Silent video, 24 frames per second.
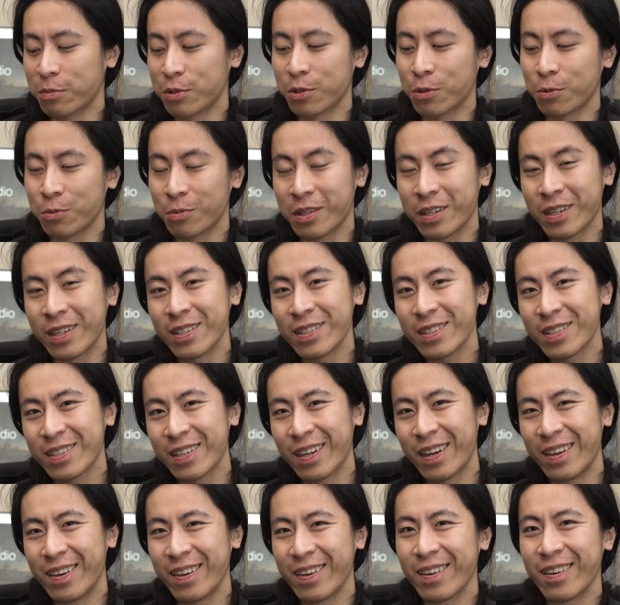So
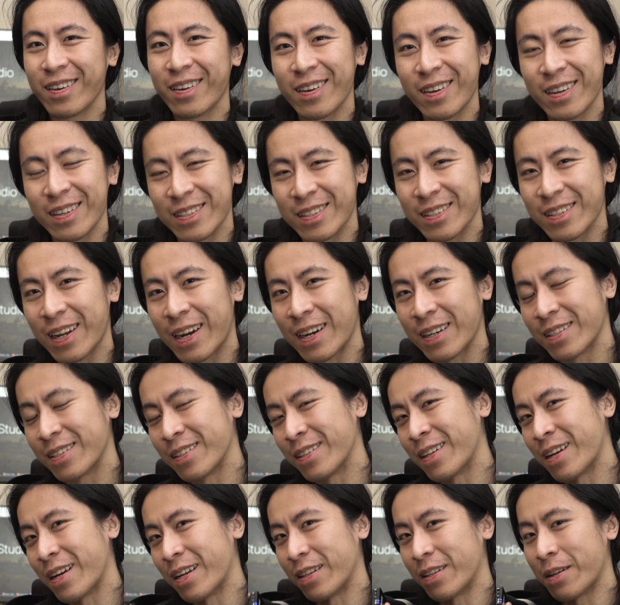this is lighter
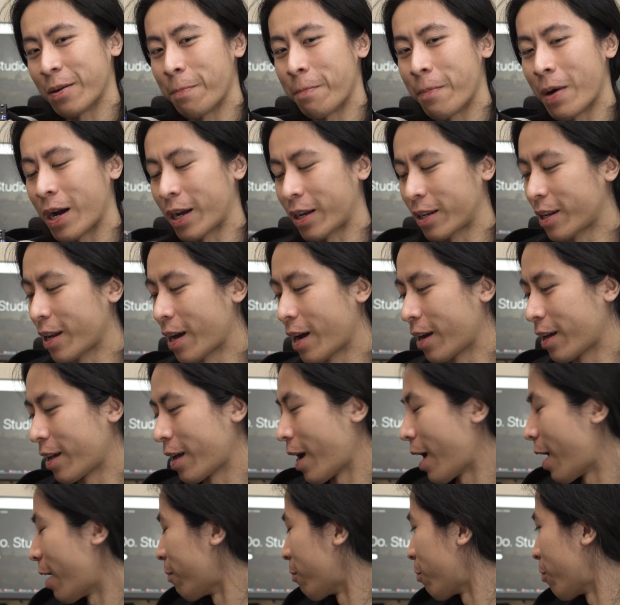than the mic that I
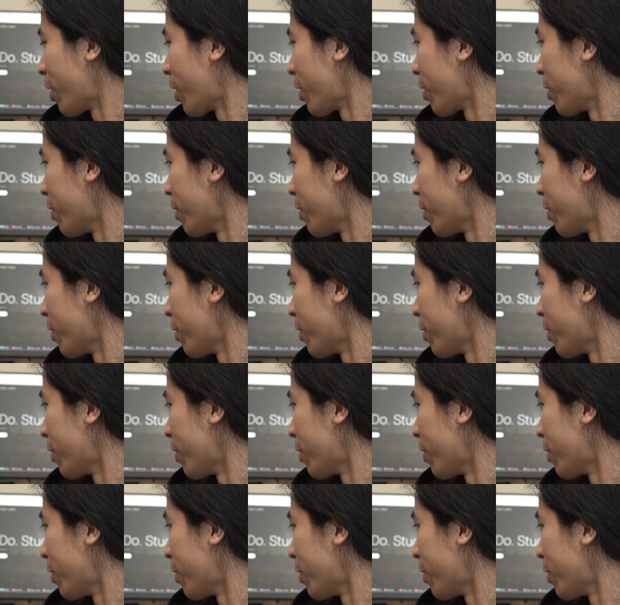have right